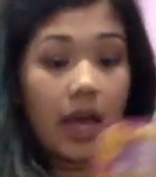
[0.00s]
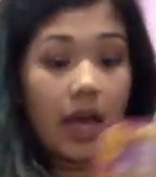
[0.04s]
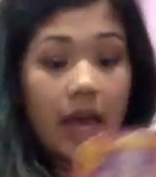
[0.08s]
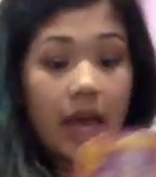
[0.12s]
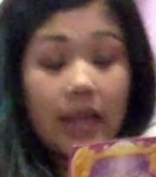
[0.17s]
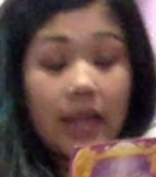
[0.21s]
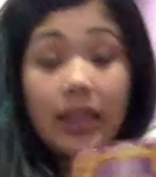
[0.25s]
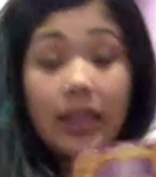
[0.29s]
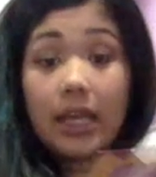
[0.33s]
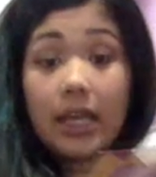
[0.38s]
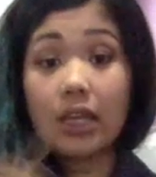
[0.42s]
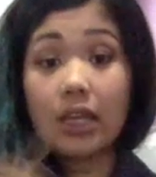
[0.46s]

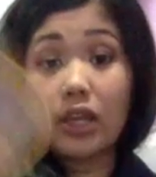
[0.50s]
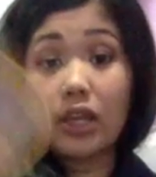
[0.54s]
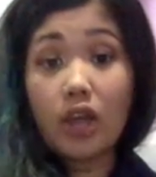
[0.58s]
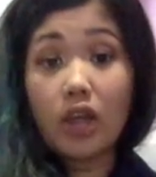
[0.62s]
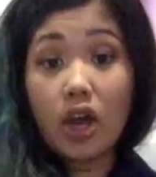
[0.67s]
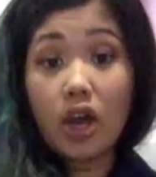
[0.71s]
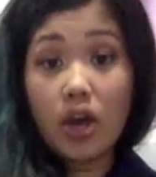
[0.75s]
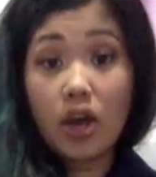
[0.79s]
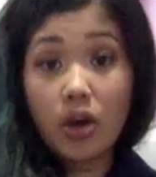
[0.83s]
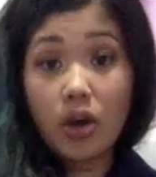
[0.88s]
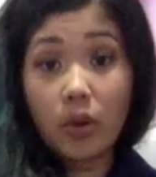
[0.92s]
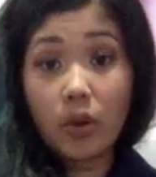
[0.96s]
And let
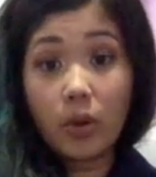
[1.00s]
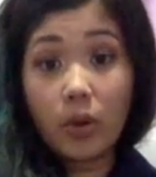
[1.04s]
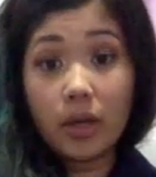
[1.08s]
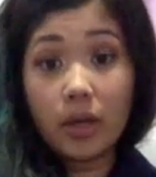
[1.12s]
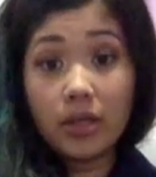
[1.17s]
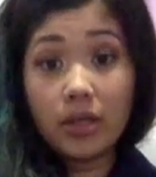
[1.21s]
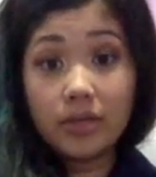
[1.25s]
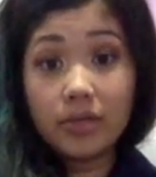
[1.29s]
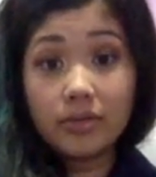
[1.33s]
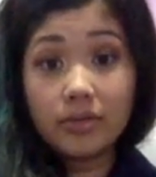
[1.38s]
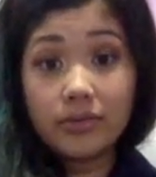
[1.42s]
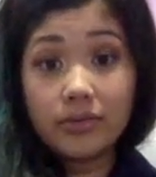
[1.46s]

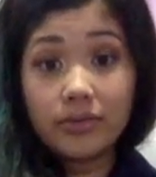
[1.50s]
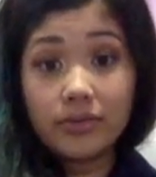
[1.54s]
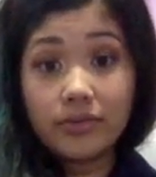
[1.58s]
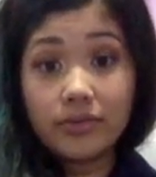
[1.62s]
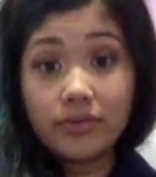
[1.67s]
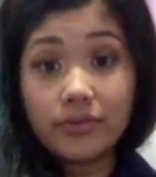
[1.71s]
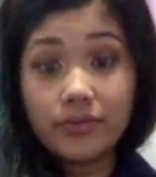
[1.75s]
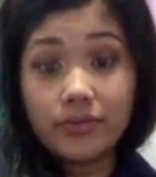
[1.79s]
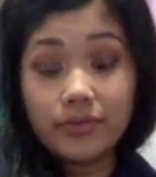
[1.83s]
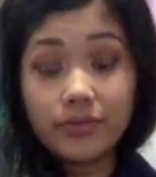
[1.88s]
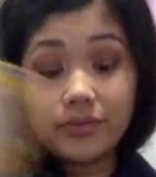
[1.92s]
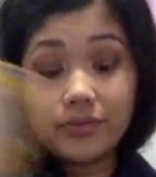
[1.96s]
go.
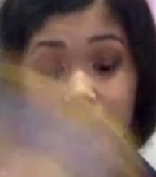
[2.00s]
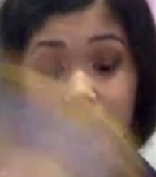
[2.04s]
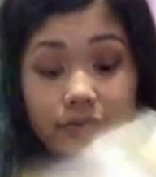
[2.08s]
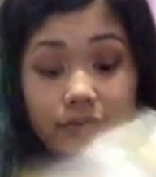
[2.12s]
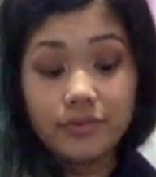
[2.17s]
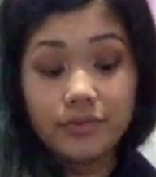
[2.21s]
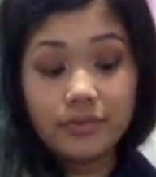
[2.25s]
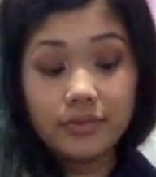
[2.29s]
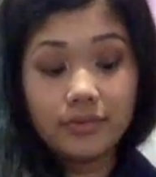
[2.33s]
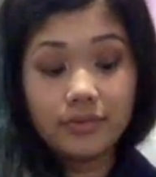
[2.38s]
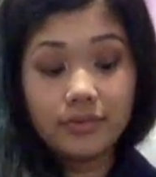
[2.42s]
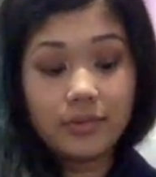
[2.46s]

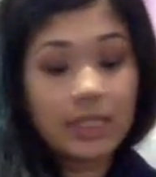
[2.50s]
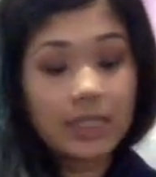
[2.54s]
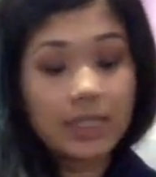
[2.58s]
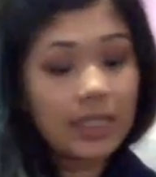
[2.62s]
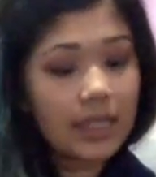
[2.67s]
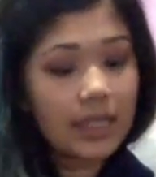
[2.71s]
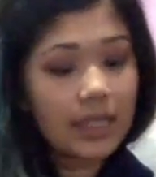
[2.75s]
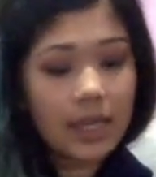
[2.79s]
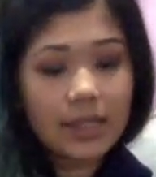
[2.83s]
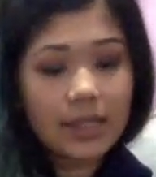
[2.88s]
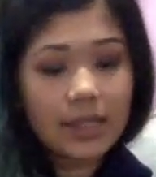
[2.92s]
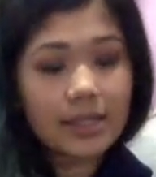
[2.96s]

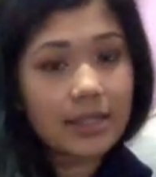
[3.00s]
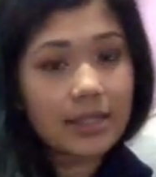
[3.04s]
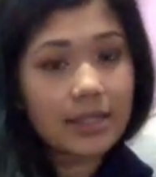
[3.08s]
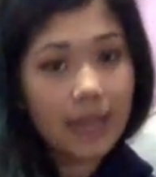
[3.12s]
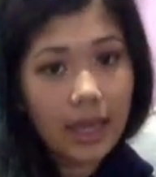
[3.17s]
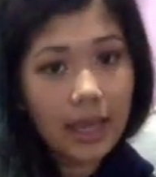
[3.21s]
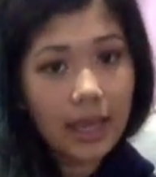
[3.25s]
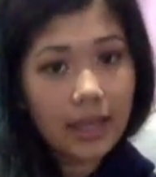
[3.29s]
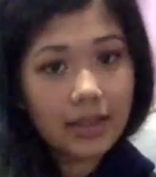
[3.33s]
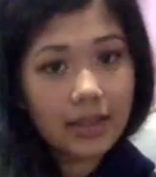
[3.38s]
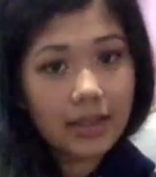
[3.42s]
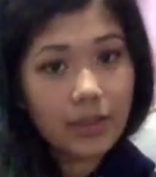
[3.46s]
Didn't I
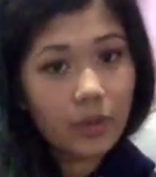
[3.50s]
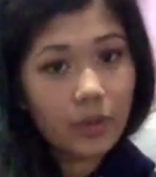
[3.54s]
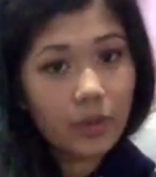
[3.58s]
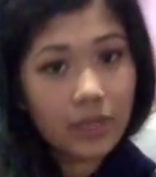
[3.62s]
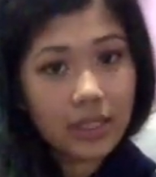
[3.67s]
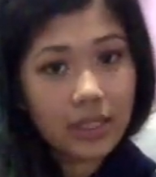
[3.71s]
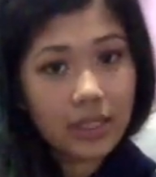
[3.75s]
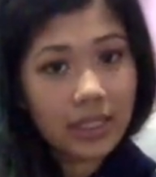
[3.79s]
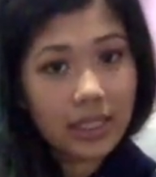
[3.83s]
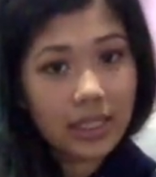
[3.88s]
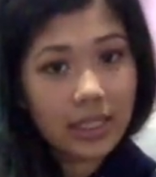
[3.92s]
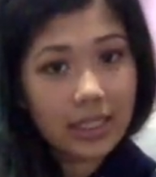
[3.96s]
say this
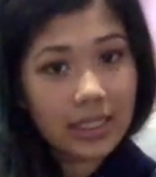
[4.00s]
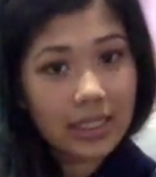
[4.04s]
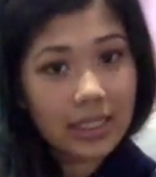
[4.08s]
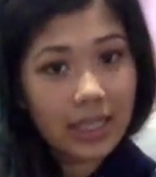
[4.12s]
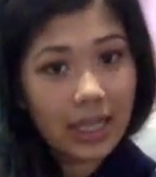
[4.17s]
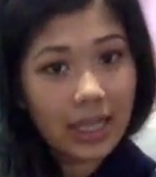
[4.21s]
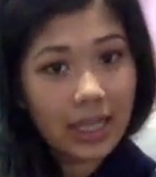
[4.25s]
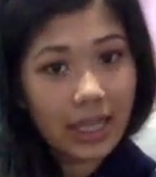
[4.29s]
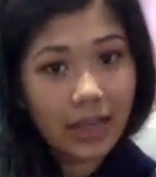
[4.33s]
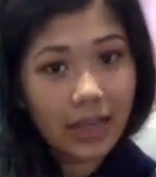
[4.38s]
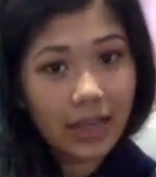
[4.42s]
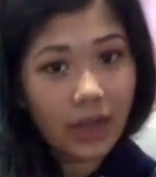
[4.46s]
person needs to
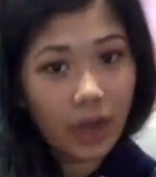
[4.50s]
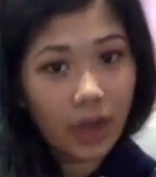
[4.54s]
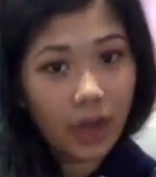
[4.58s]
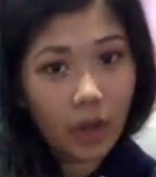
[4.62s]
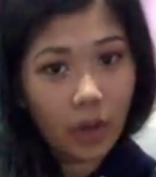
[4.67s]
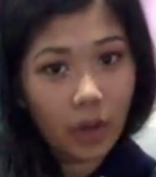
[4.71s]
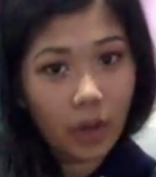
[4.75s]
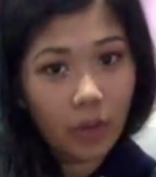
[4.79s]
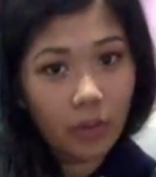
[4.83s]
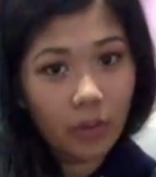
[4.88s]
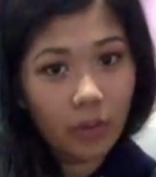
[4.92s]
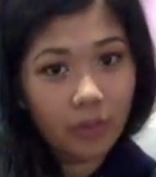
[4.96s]
let
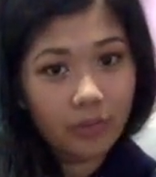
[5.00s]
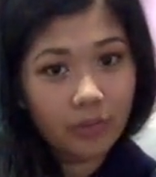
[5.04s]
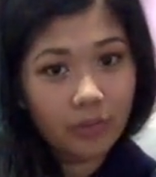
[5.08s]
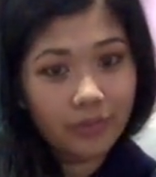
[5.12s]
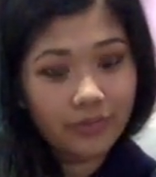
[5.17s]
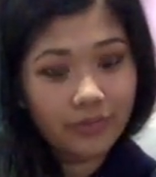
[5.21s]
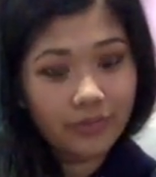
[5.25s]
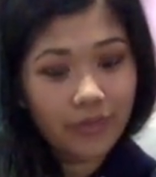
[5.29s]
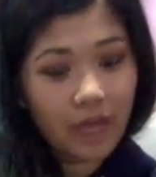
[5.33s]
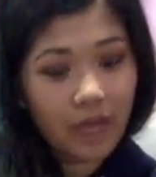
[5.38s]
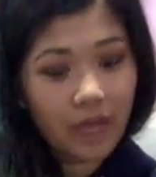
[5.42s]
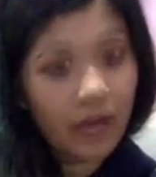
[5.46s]
go
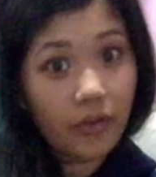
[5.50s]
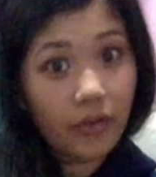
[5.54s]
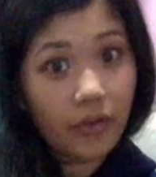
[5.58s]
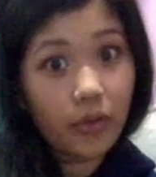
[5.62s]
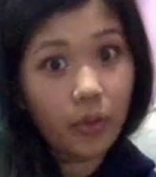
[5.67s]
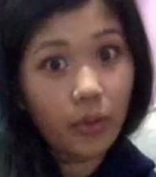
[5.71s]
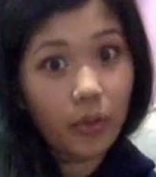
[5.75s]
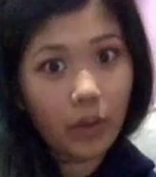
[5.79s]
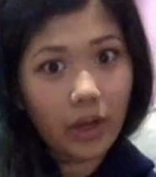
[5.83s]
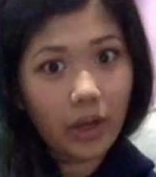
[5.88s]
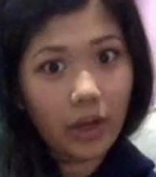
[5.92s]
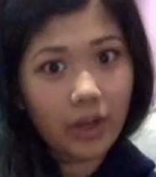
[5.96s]
of the
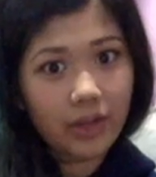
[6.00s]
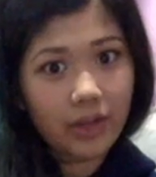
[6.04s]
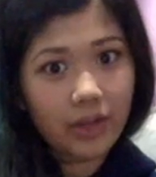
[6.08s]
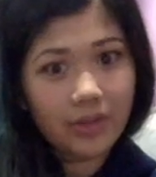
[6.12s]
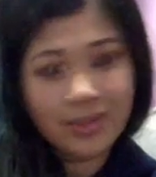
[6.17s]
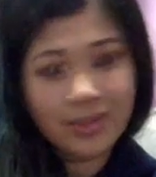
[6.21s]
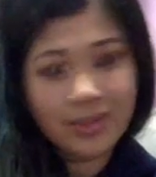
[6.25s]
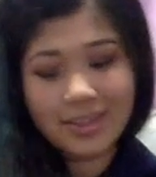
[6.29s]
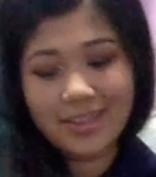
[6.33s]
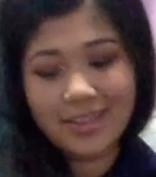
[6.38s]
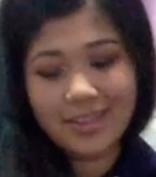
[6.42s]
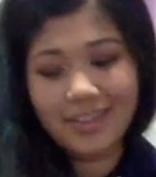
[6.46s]

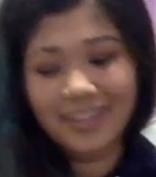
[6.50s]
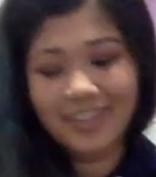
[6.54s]
wands?